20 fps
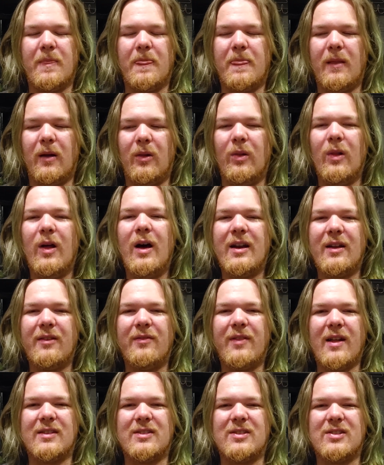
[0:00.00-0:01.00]
a lot of
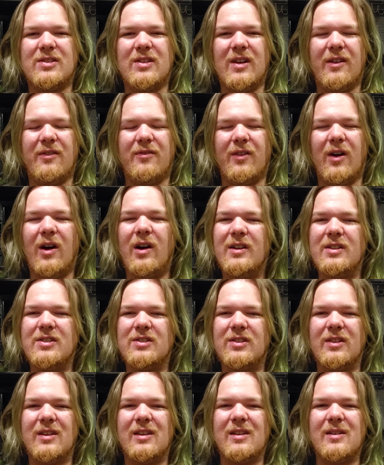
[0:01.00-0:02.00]
that stuff
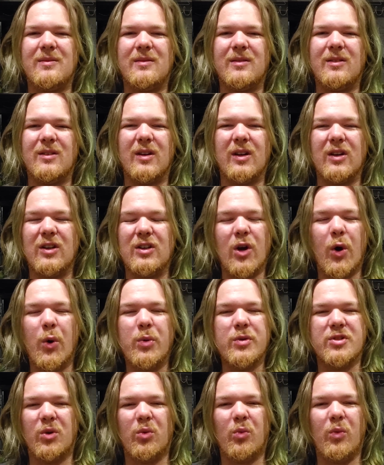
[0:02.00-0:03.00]
honestly
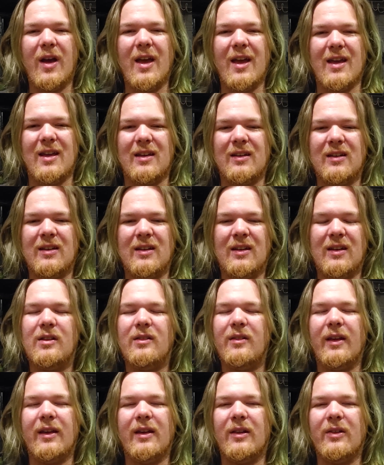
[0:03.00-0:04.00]
goes away.
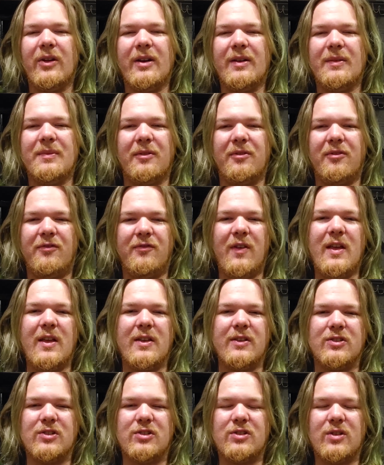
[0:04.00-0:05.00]
Like, a lot of the
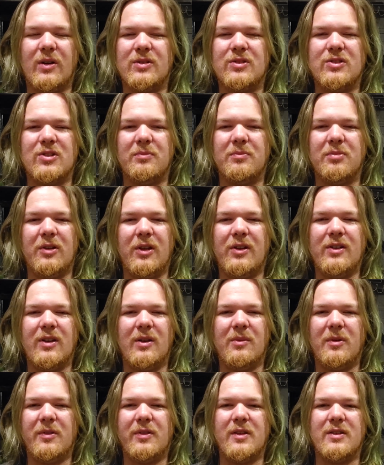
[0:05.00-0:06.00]
fizz starts to blend in
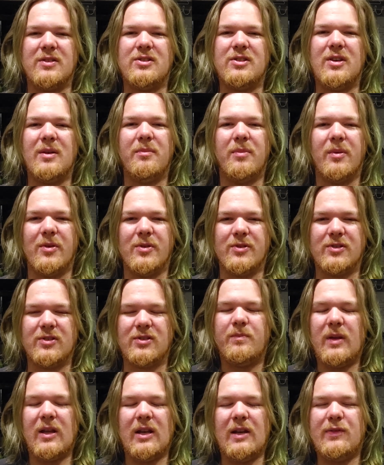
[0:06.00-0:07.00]
with the
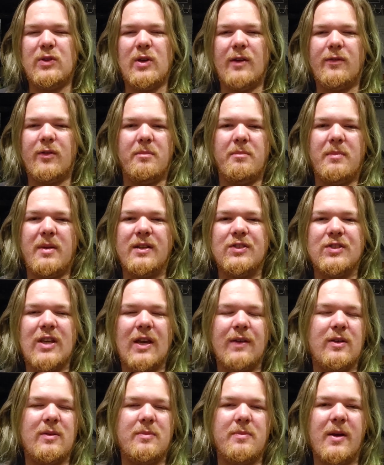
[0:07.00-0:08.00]
cymbals. And if you have a mids
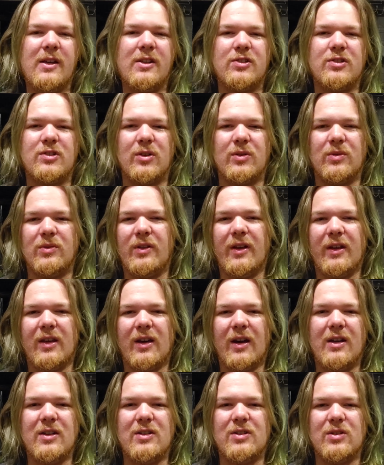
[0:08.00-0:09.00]
heavy bass tone like
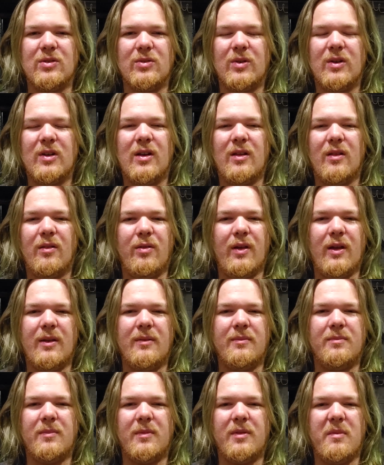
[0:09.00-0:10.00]
I do,
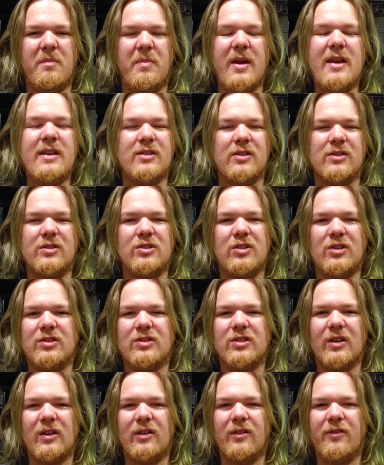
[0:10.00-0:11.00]
then the bass is just
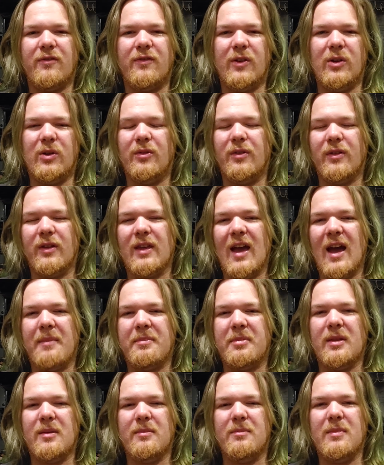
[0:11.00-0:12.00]
going to fill the gap
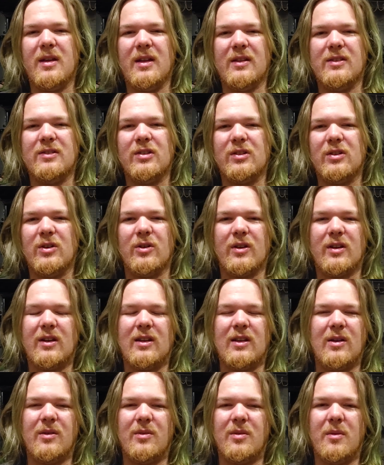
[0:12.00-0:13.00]
in the mids and you're going to
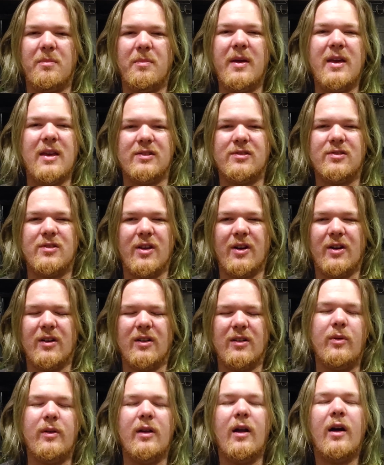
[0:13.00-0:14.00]
hear the bass there.
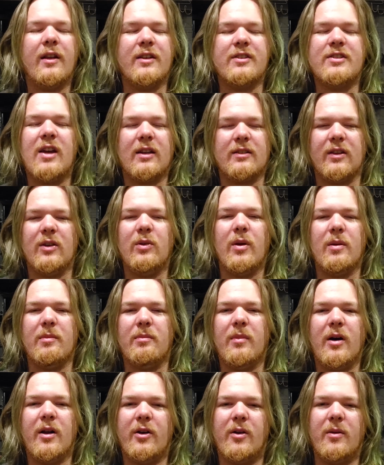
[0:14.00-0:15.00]
Not exactly what
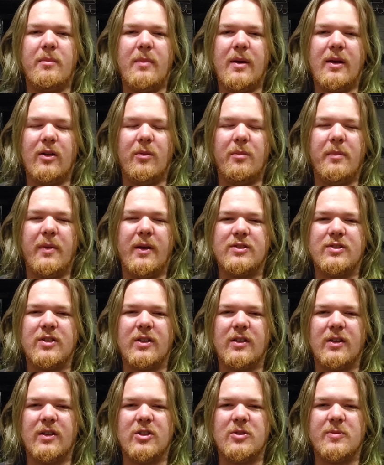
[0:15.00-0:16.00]
modern metal mixing
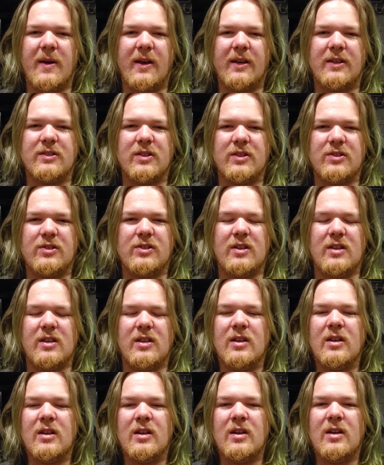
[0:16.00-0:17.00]
expects to see,
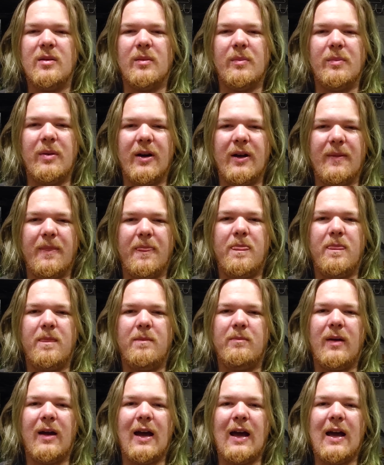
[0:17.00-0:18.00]
but
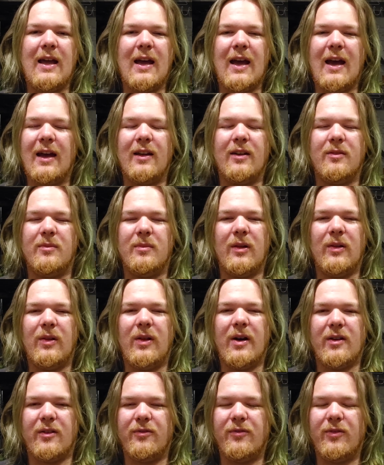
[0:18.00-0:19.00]
I had a
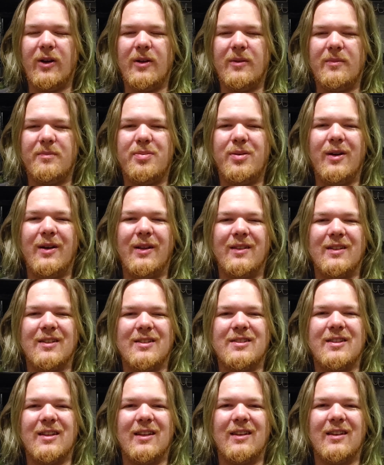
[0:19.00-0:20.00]
lot of fun putting this
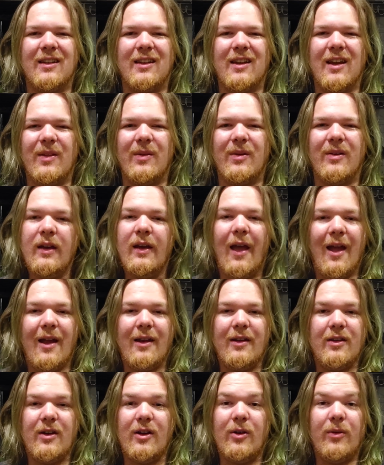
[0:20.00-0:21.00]
thing together. And
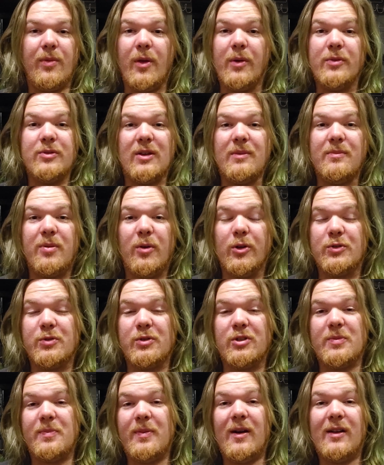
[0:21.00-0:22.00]
you know, those impulse
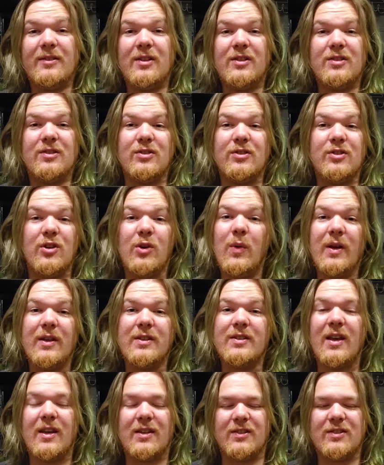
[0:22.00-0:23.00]
responses do
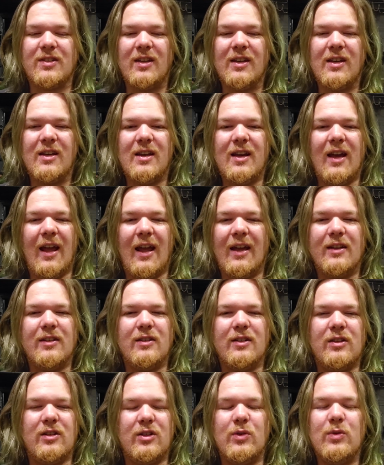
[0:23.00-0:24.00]
exist,
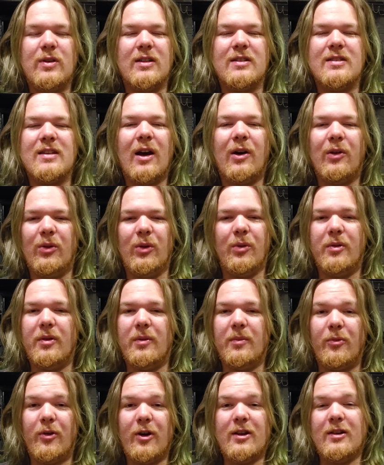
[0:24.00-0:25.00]
and you can download
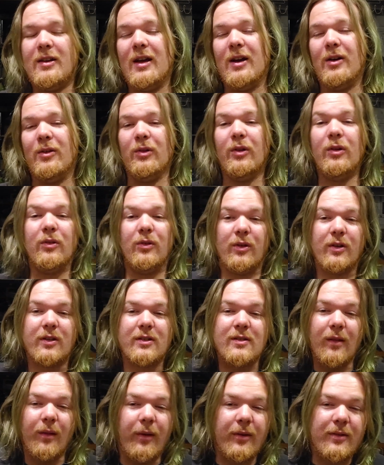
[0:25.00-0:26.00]
them right now.
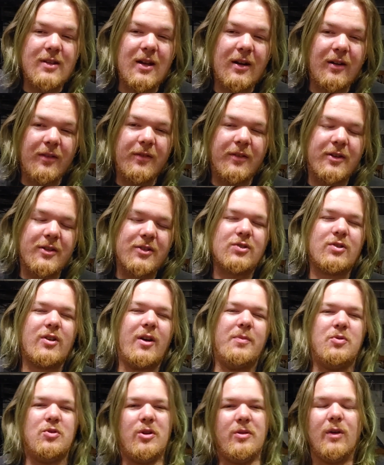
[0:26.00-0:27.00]
Look down in the
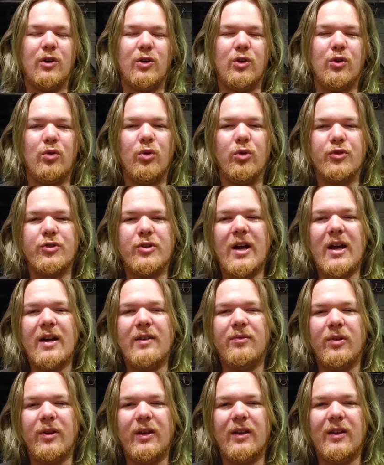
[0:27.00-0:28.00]
description. A Google Drive
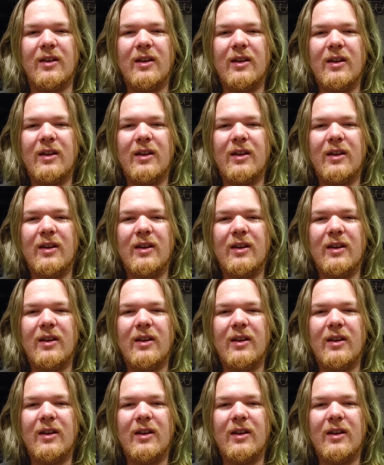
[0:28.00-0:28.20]
link